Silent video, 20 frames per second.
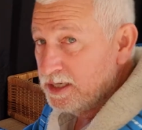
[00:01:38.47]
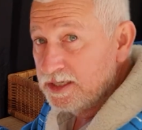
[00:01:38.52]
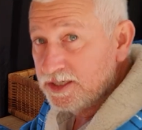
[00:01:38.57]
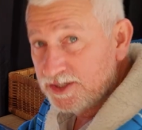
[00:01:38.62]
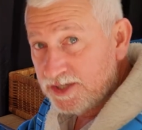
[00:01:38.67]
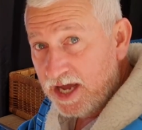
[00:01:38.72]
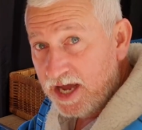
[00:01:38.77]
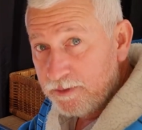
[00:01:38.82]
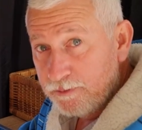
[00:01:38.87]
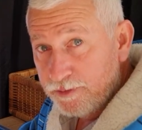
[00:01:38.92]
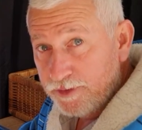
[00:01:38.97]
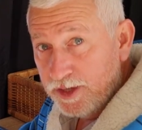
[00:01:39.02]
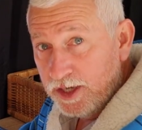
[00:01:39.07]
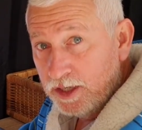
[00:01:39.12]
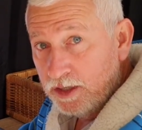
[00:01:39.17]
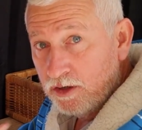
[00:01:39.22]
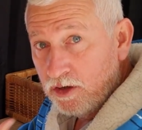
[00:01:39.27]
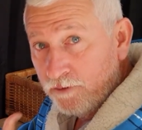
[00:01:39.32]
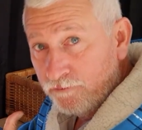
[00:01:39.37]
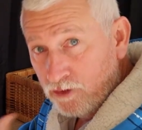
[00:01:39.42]
same
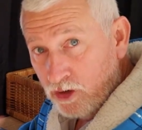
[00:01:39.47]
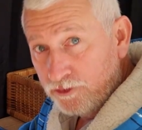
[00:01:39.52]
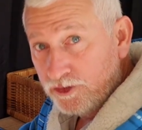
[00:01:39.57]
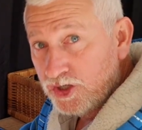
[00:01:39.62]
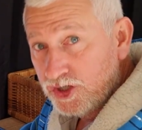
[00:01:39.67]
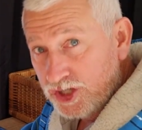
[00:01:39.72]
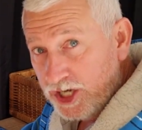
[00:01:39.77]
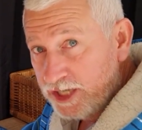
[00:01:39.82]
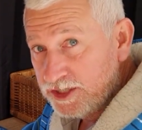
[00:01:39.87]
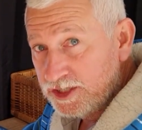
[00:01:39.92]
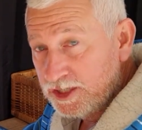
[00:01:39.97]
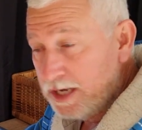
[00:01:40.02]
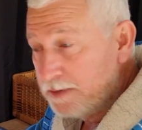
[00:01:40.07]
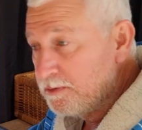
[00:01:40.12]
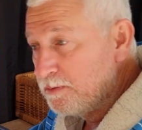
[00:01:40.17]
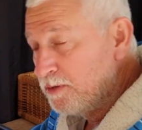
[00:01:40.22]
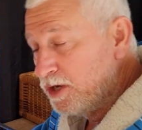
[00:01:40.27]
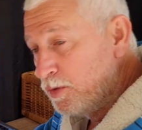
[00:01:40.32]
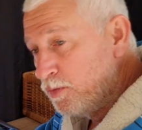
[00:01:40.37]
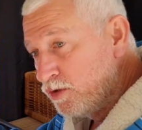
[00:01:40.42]
thing. I've got the chassis
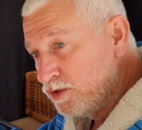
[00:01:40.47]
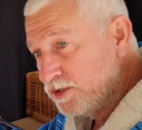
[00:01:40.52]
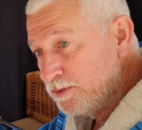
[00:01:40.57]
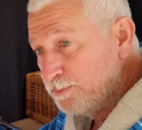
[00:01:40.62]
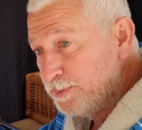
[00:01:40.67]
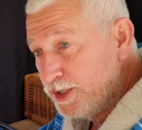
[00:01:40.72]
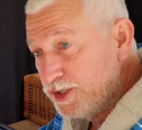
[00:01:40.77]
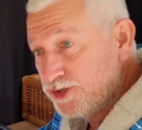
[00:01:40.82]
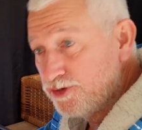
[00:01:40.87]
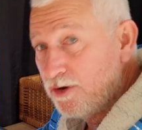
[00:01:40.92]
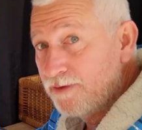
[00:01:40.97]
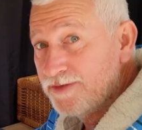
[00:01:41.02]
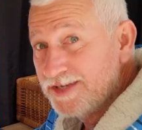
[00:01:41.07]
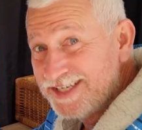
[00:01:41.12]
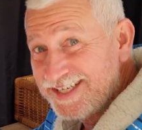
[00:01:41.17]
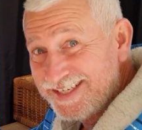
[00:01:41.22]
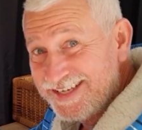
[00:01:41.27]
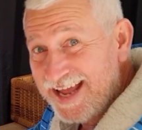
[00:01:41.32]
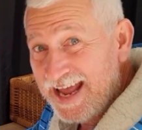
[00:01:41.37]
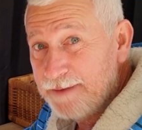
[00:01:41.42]
number, but he wants a picture of it
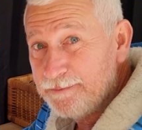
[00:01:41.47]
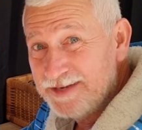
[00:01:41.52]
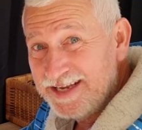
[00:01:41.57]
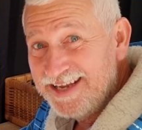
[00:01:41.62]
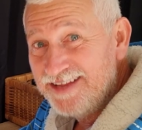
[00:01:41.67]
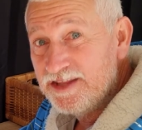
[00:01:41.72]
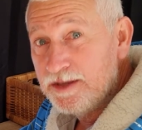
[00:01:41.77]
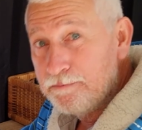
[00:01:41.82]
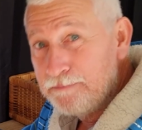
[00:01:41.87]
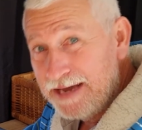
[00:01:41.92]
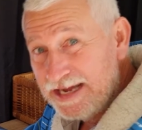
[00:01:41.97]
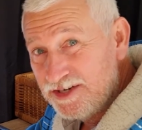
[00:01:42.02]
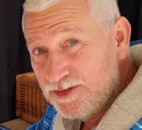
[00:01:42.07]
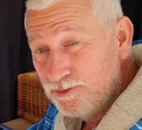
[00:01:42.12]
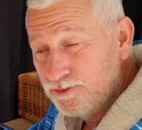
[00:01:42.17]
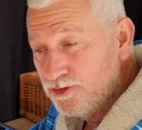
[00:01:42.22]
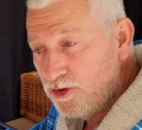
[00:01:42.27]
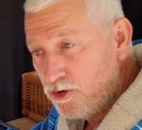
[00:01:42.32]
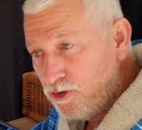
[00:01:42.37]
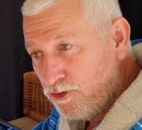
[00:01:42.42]
stamped in the
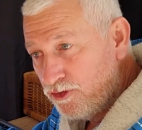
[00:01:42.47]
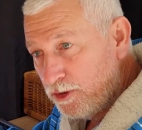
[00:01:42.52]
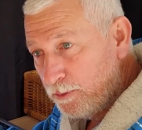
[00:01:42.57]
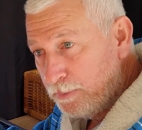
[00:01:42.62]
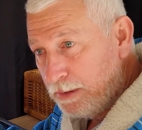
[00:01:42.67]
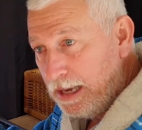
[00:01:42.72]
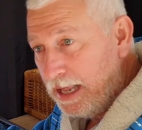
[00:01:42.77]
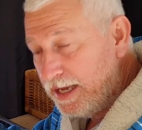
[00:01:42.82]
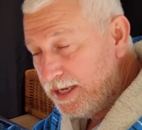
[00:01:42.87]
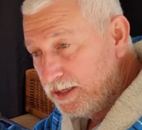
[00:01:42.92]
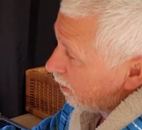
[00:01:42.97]
metal, not on the plate.